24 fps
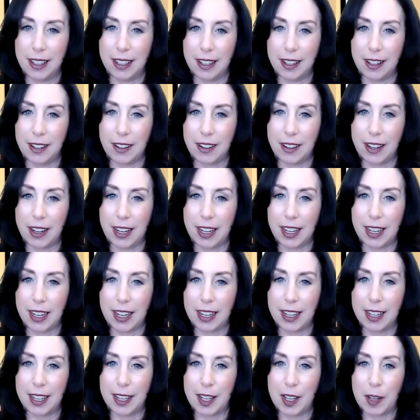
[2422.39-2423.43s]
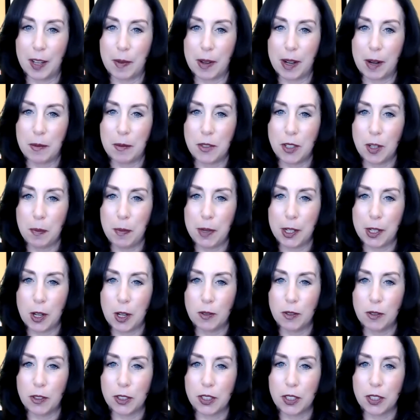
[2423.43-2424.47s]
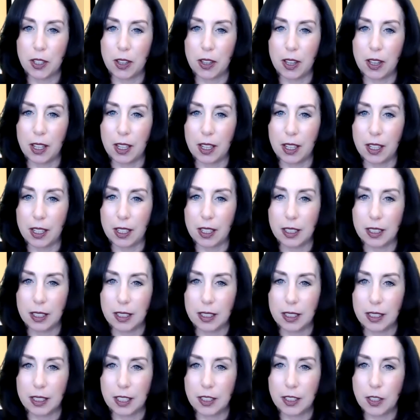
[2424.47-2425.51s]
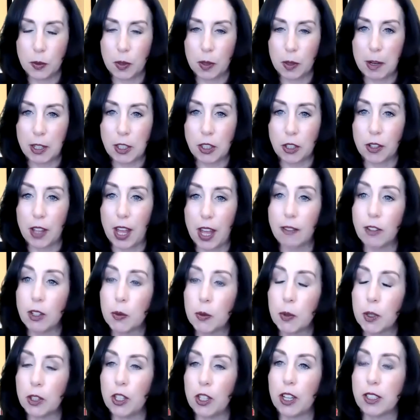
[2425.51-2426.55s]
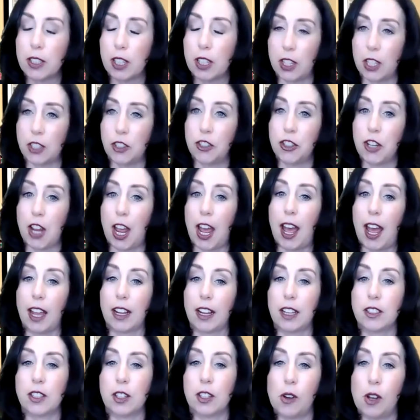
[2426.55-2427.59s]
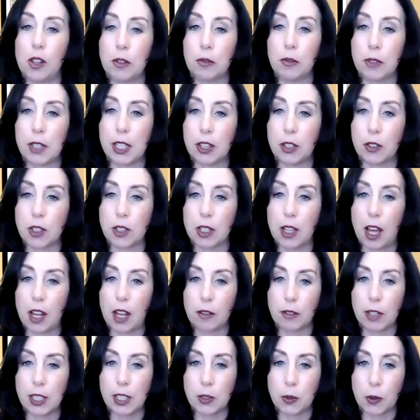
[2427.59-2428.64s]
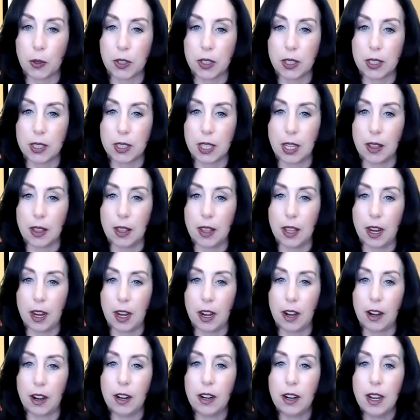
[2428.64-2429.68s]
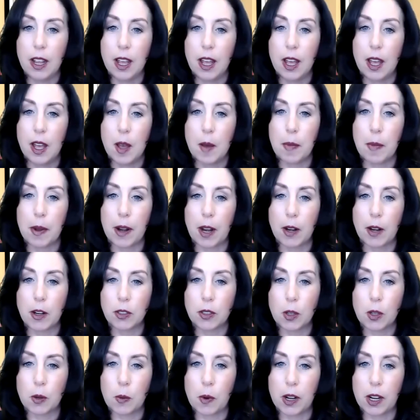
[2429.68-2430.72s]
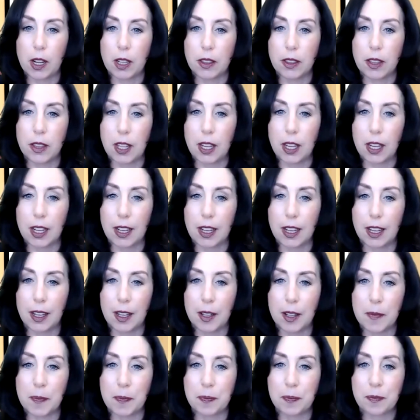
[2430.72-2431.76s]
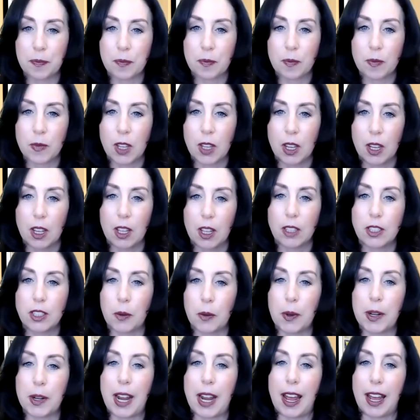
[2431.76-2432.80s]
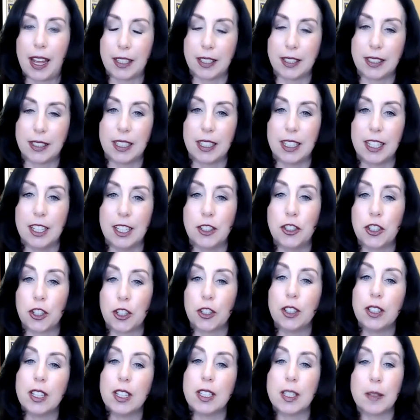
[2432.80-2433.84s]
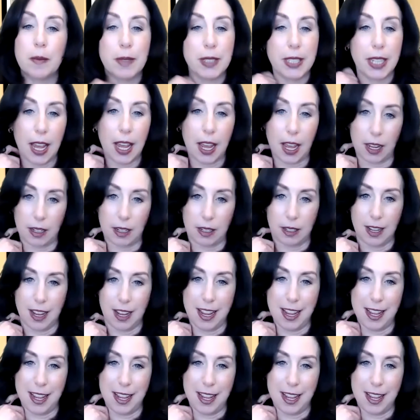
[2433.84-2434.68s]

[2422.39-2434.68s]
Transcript: All right, um, and I'm jumping over to the I just want to make sure that everyone looks in the chat because all the re, there's a lot of resources in there. But I also want to thing. Um, someone asked, "Is journalism dead?